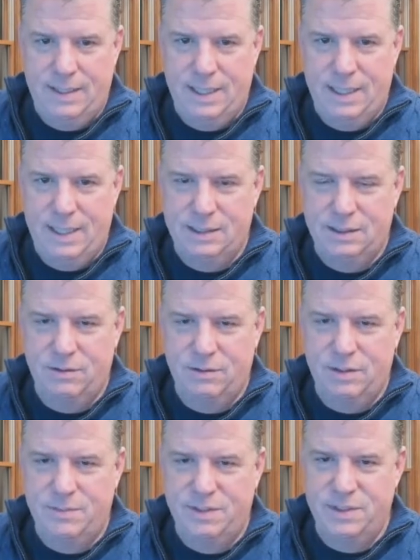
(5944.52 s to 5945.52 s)
My gosh,
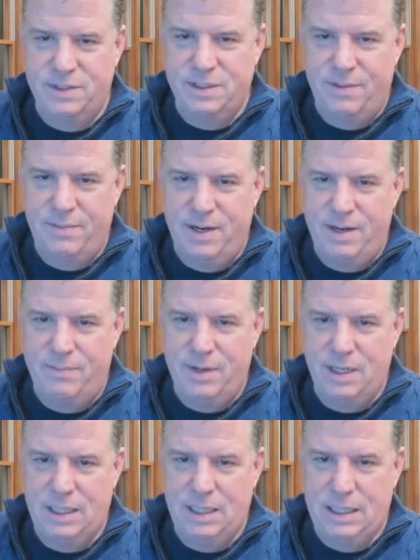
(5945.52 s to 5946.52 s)
Christmas is coming up.
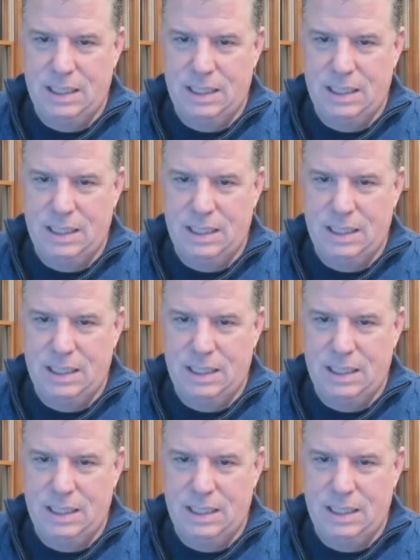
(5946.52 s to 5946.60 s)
